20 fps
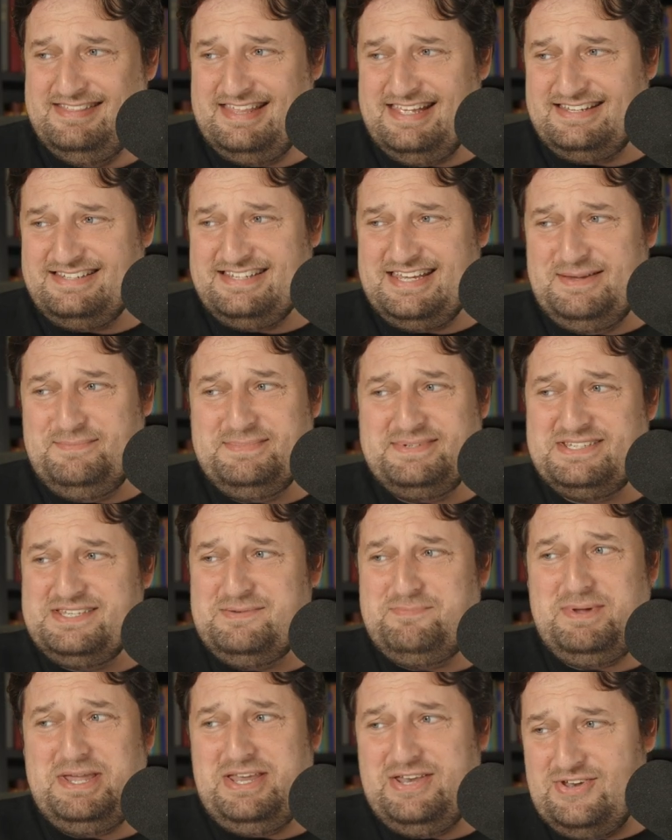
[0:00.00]
There seems
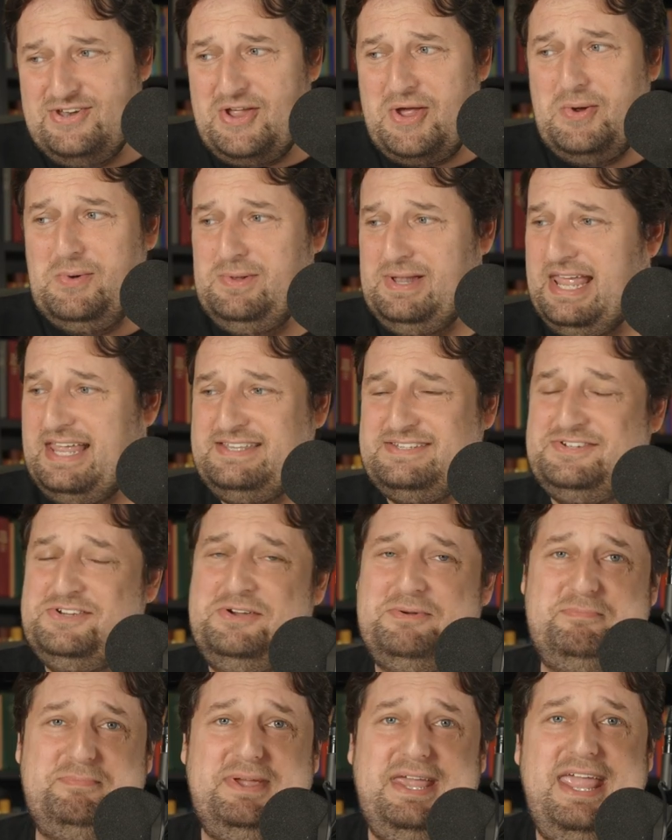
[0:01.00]
to be no let up